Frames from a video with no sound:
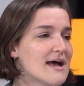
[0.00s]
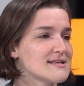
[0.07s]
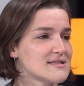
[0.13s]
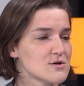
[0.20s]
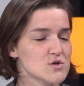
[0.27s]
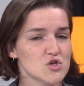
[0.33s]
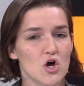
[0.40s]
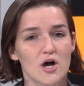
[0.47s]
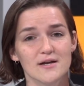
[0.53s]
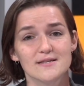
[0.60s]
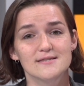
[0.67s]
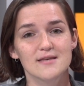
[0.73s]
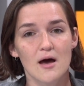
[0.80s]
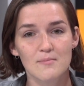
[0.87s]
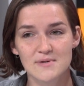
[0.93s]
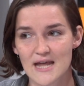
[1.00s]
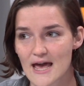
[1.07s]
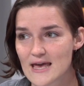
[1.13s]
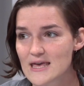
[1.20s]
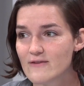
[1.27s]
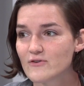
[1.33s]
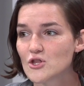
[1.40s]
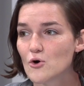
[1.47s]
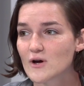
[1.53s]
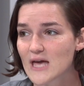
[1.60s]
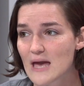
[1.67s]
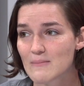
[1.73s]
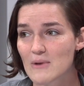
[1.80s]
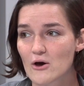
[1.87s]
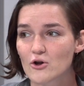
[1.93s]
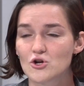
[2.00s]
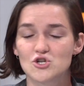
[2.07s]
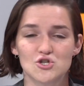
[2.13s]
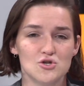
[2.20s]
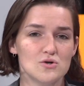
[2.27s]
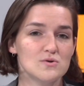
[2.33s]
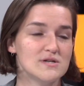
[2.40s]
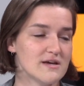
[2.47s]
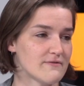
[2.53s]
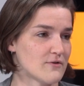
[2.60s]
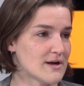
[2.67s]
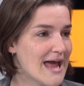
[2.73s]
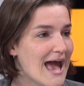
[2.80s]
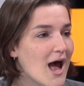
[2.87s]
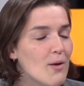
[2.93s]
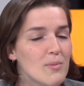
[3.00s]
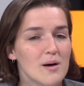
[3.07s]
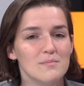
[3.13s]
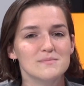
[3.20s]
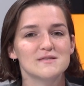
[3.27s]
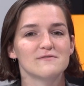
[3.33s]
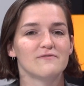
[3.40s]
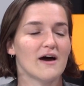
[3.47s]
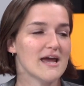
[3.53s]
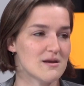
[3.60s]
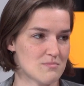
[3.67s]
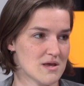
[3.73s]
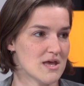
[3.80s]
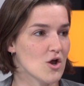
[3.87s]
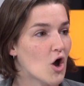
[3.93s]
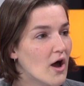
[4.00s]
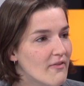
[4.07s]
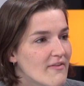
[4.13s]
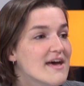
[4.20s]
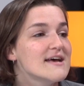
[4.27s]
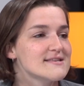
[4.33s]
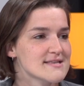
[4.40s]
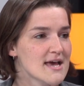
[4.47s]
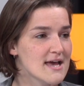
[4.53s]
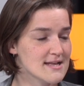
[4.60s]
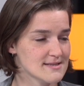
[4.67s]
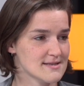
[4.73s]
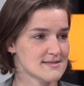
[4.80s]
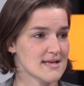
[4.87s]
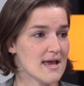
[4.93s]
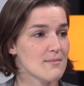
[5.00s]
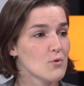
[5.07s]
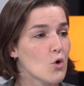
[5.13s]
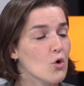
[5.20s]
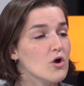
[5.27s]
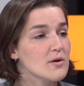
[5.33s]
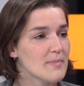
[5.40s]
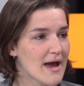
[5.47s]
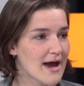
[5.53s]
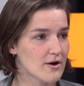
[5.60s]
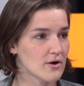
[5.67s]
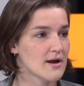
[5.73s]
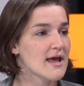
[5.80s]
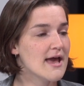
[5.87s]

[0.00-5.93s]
as their song "Someday," even though it came out on two different albums. Fight me on this. It's the same chord pattern